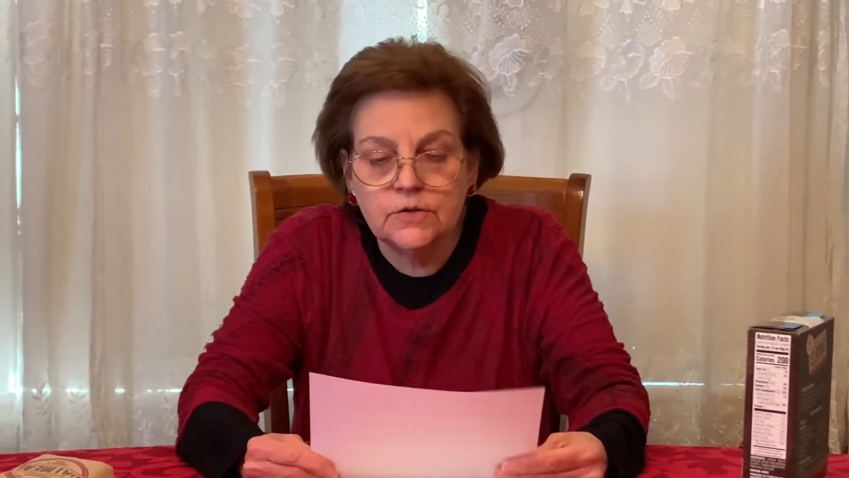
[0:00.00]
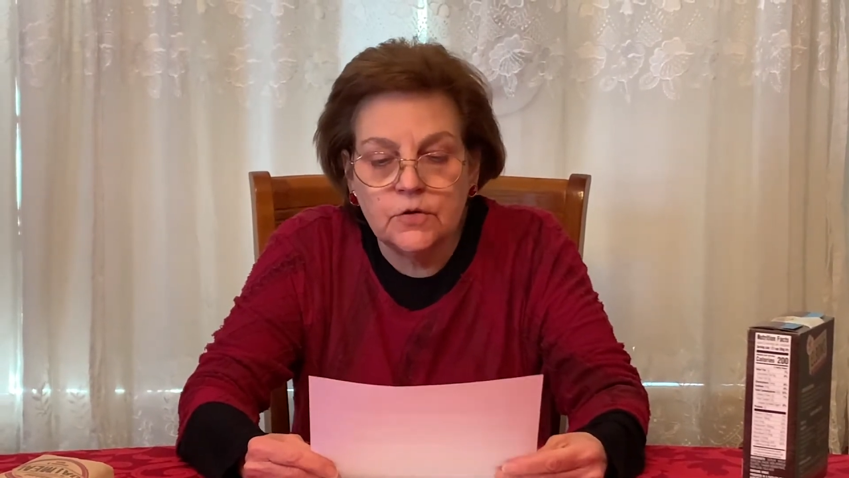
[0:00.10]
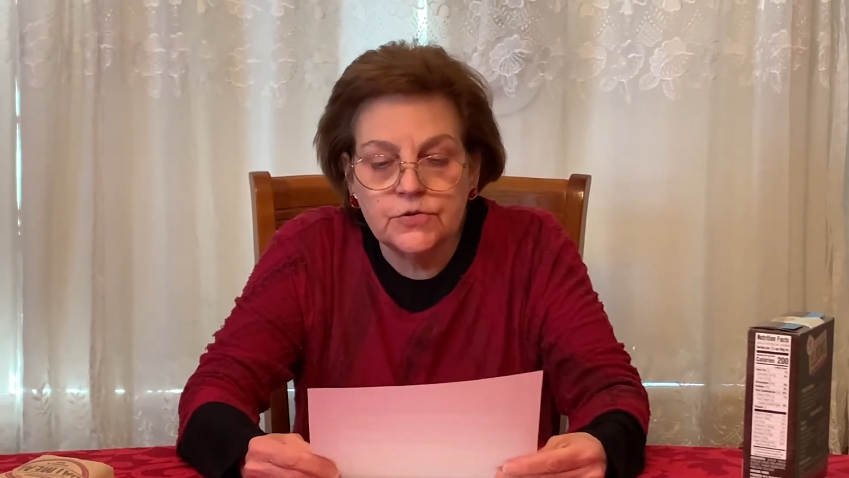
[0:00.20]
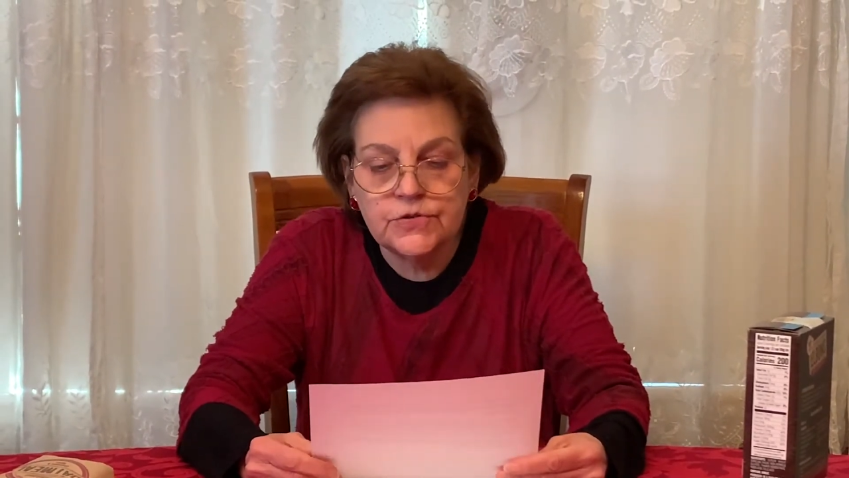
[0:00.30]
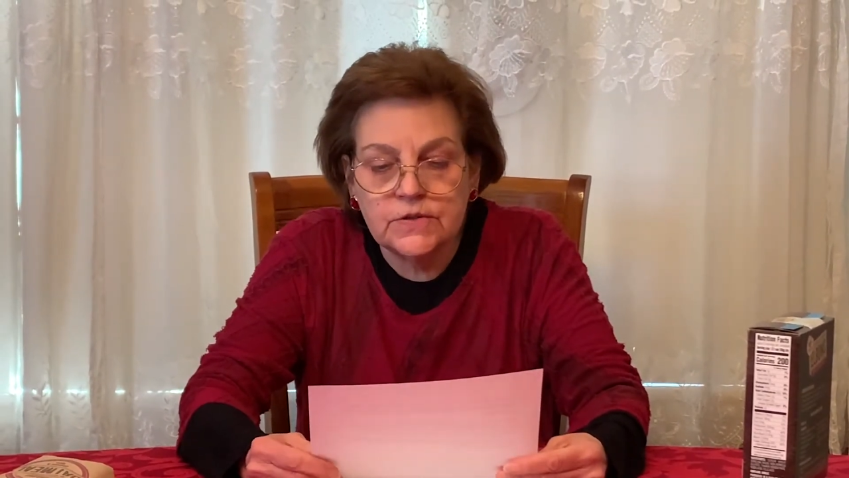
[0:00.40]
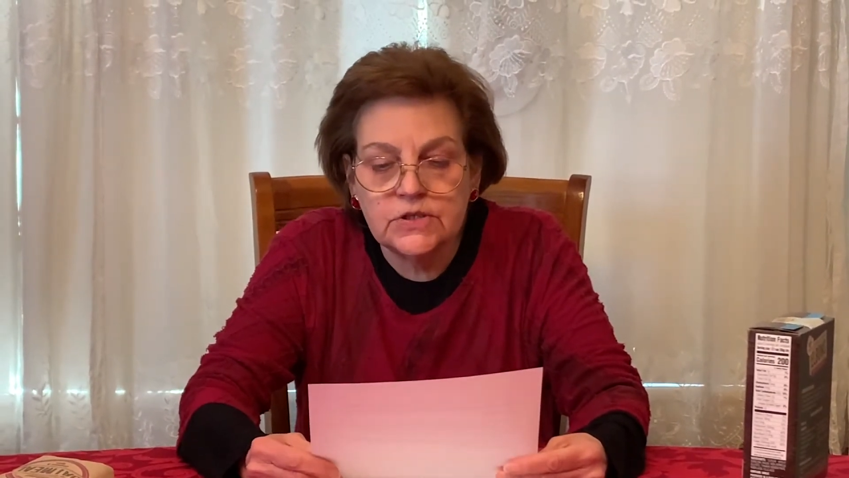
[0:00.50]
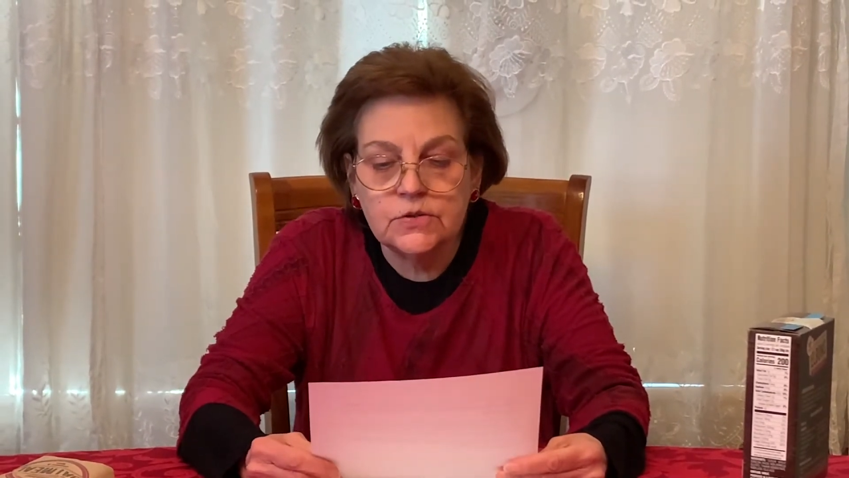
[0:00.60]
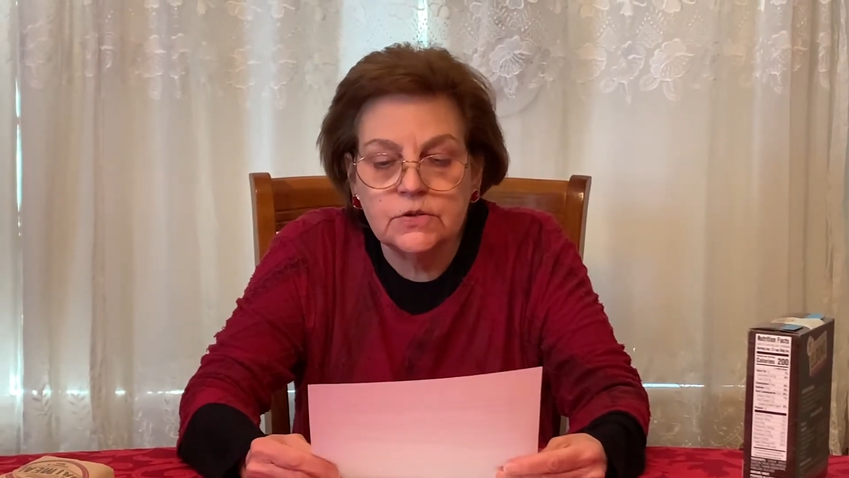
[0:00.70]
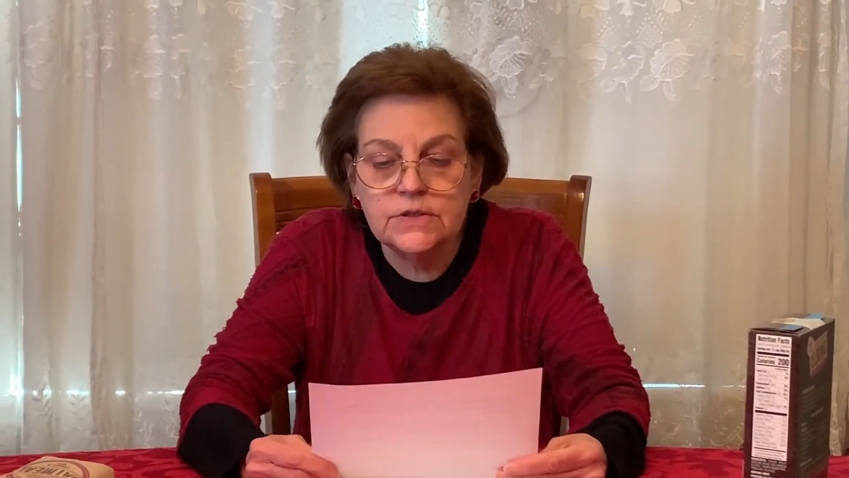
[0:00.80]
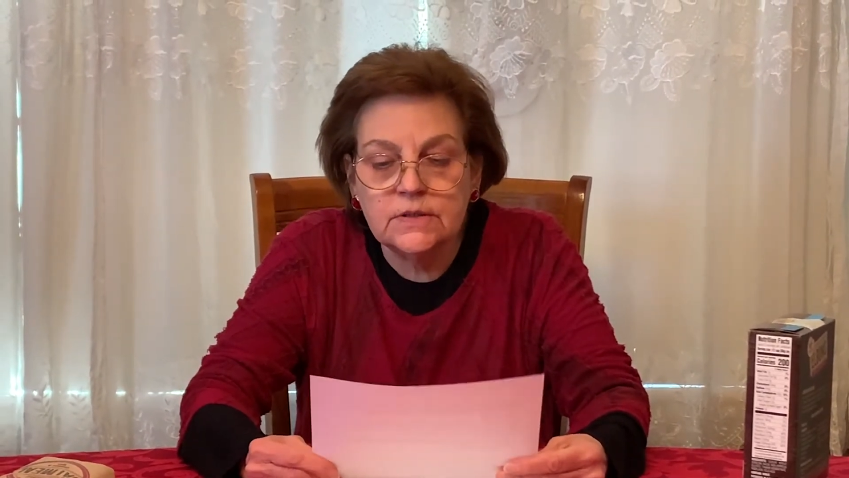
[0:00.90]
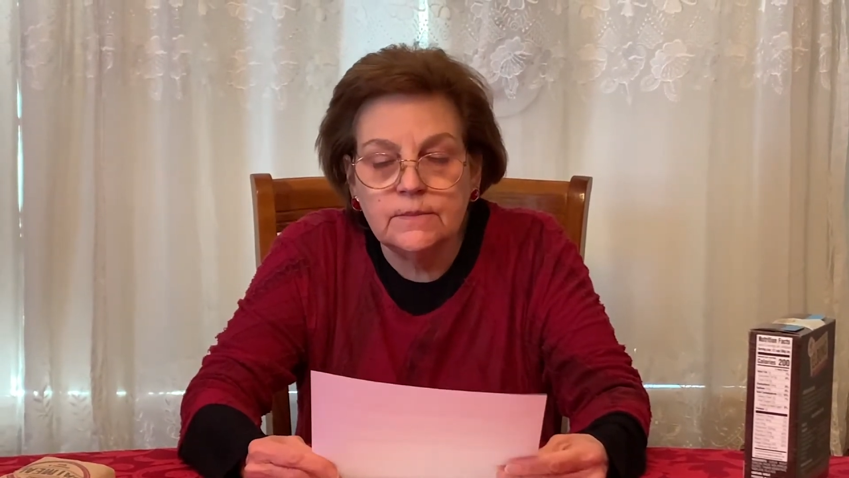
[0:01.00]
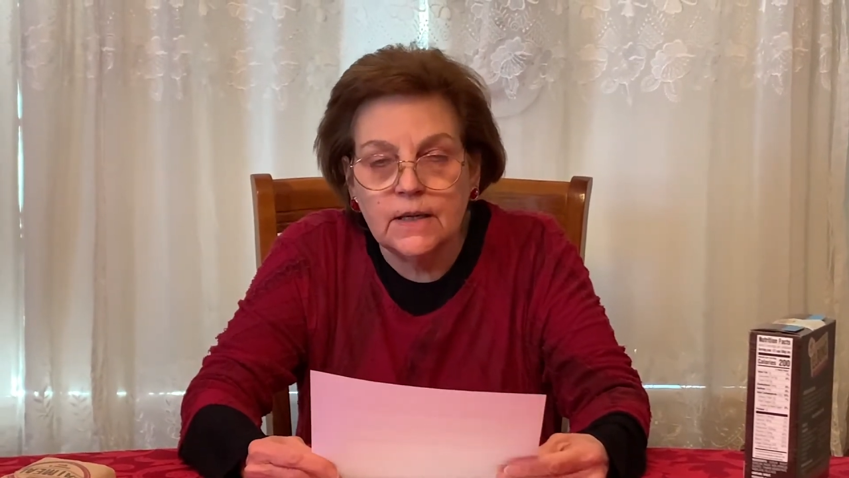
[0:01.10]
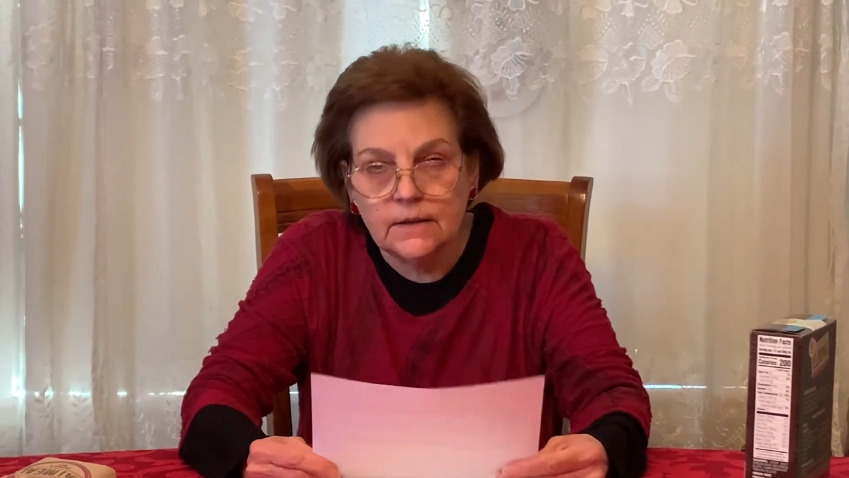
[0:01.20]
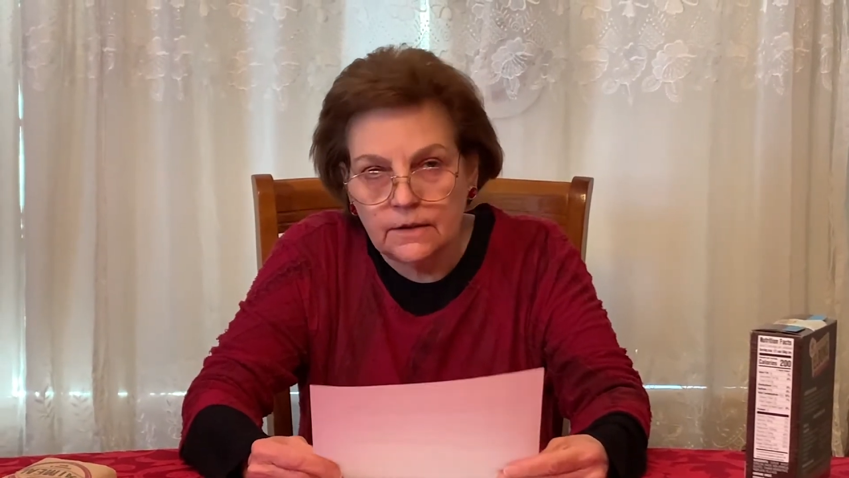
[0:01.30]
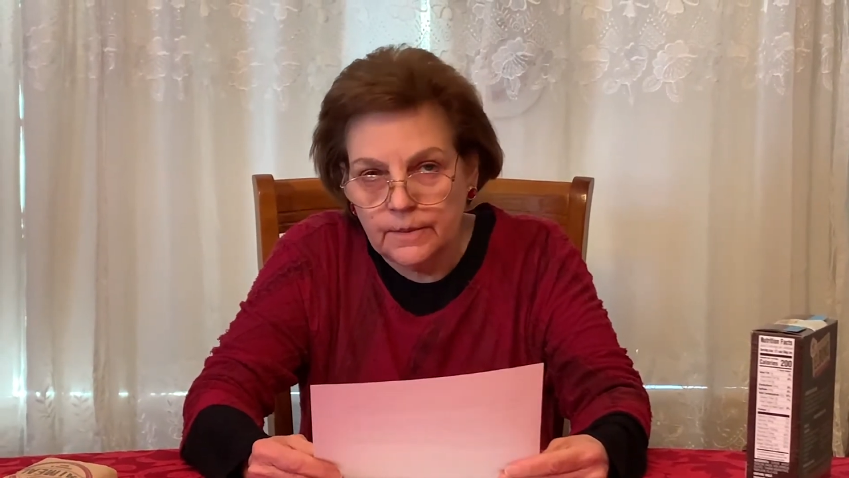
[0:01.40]
grocery stores and
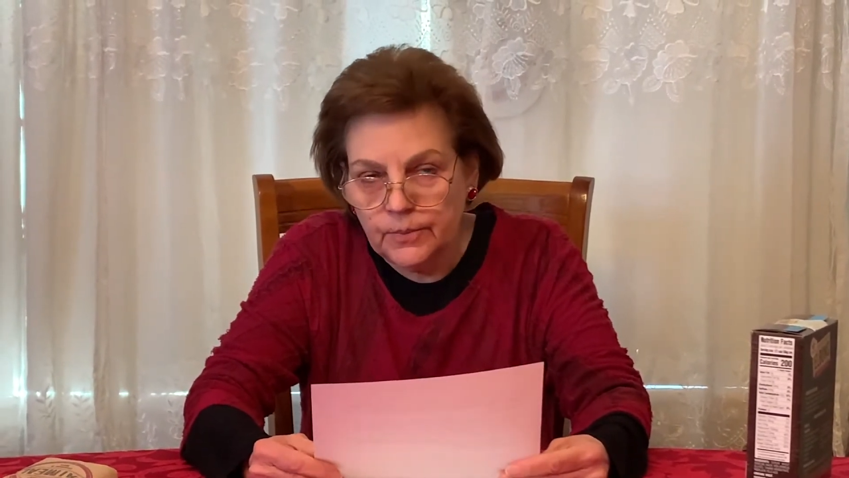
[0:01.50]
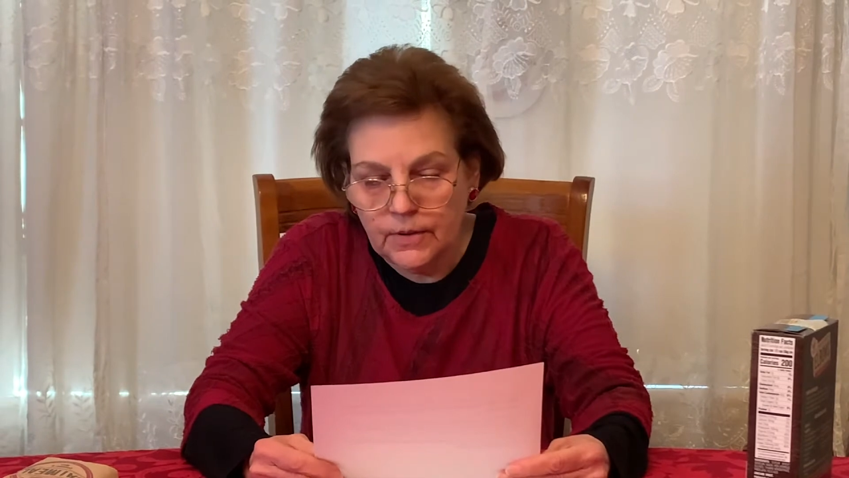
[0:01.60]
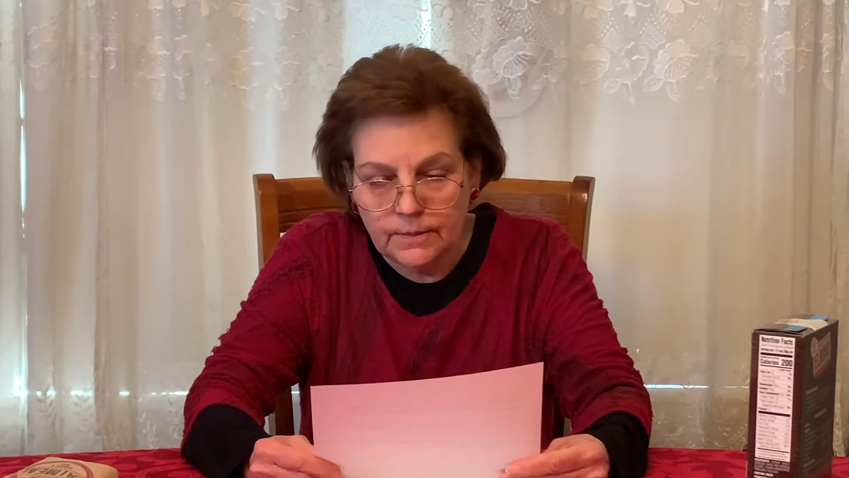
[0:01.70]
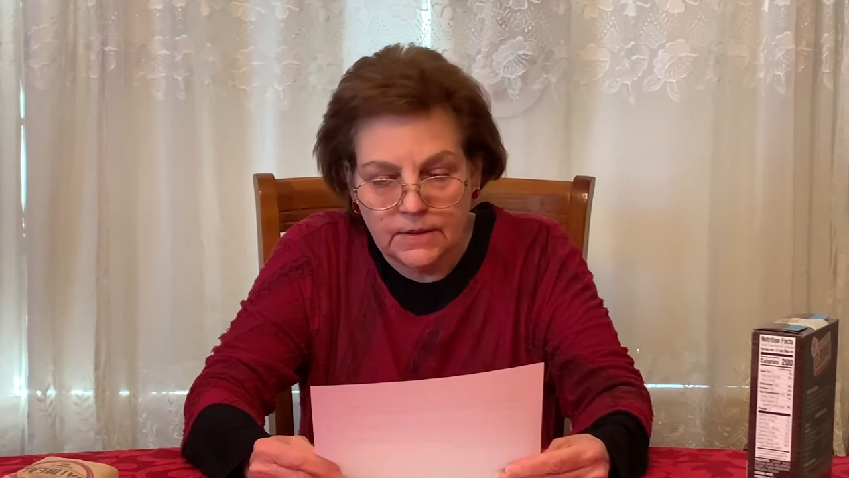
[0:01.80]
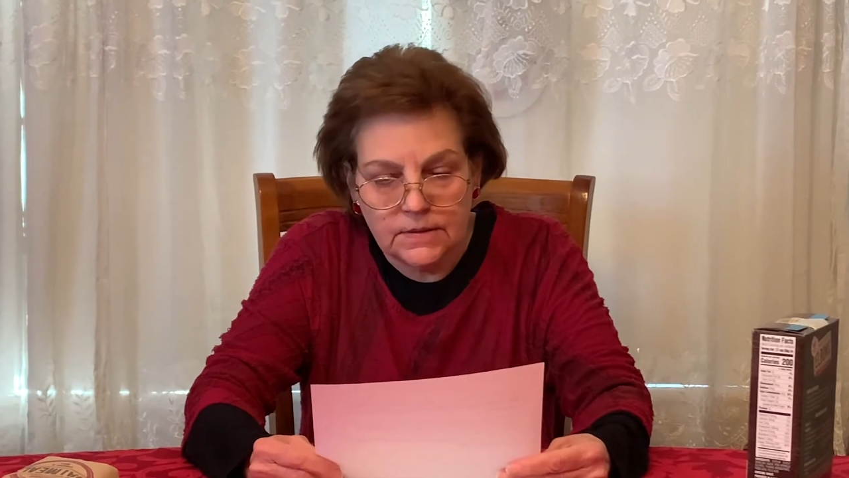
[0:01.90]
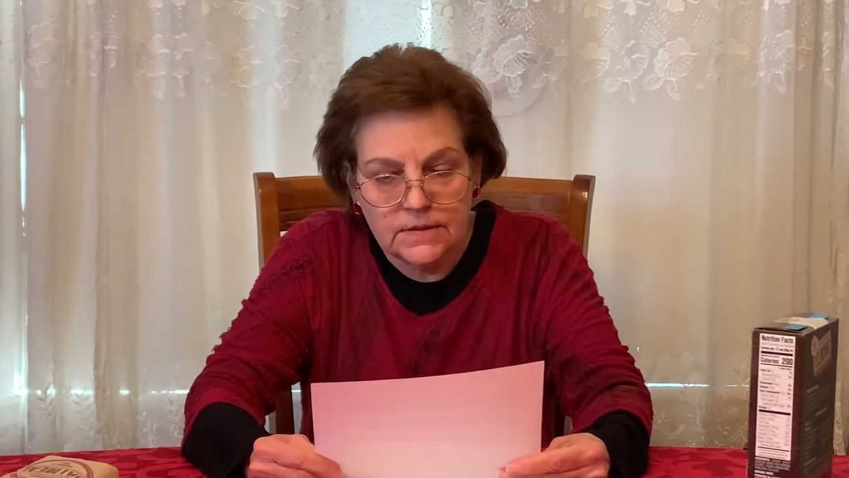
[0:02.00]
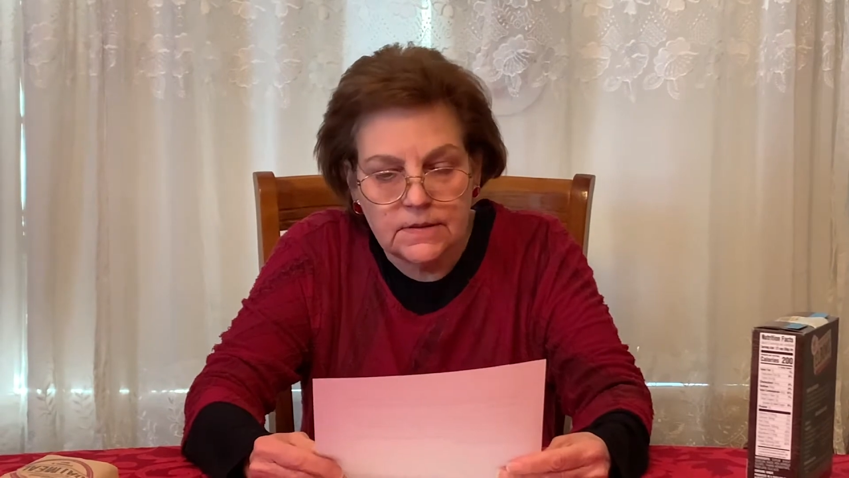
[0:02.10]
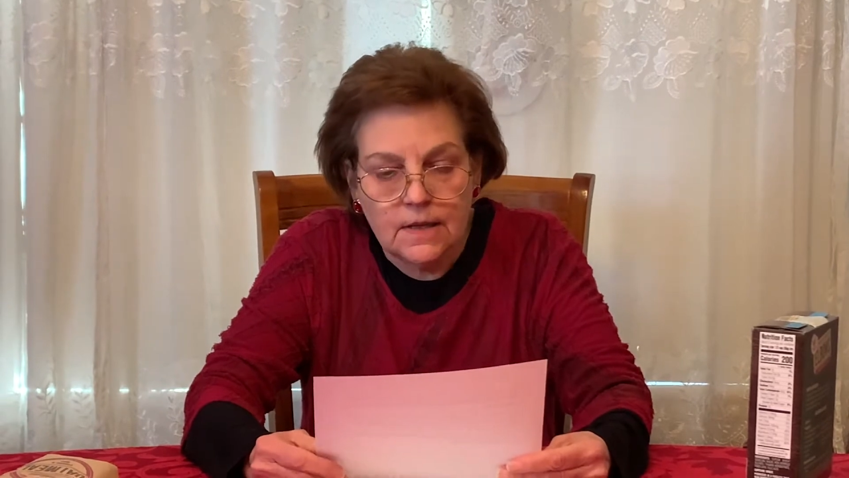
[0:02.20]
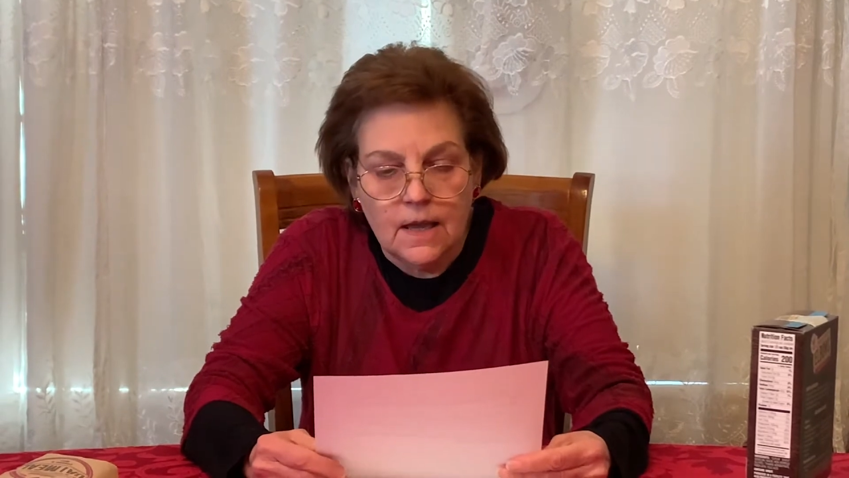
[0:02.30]
medical appointments.